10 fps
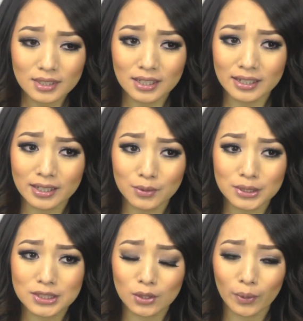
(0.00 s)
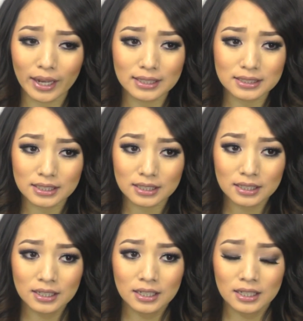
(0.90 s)
Again, it was so hectic.
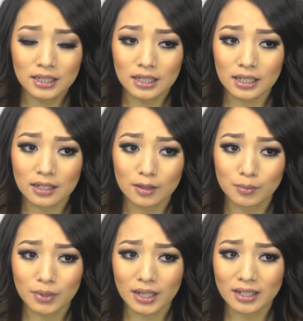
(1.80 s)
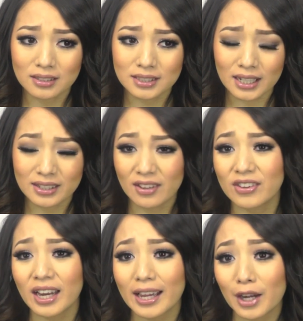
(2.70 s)
And
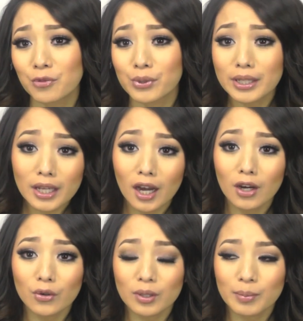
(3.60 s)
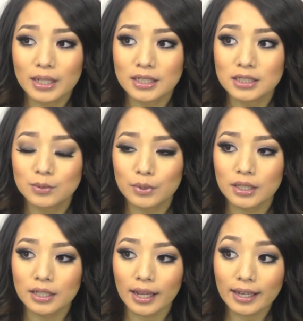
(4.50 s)
then I got really hungry because
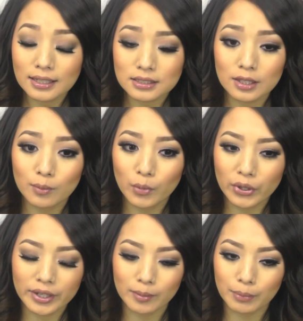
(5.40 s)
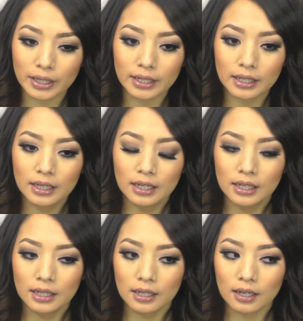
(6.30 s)
we ate in the morning, but
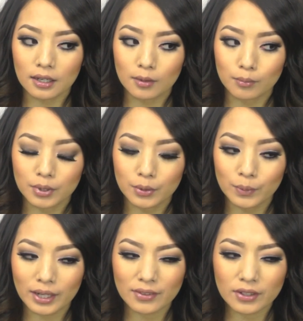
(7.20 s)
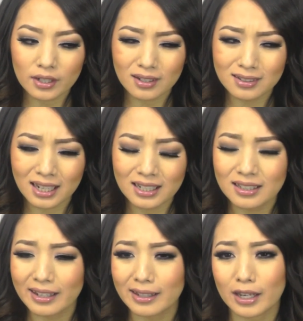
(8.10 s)
we got there kind of
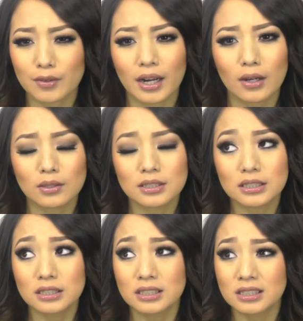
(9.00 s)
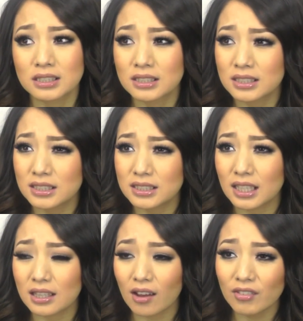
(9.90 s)
late, like around
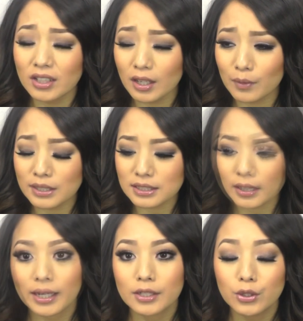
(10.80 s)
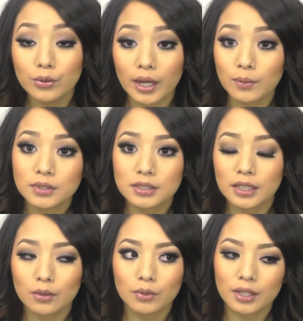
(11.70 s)
11, I want to say. By noon, I was
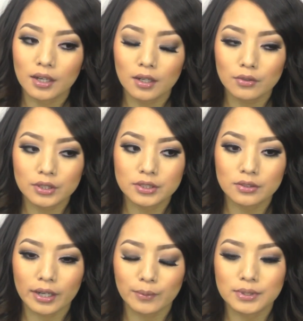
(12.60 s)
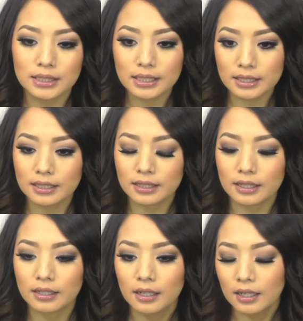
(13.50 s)
getting really hungry, so I was eating, and
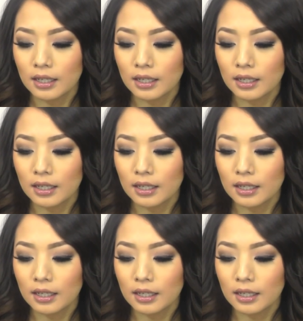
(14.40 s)
then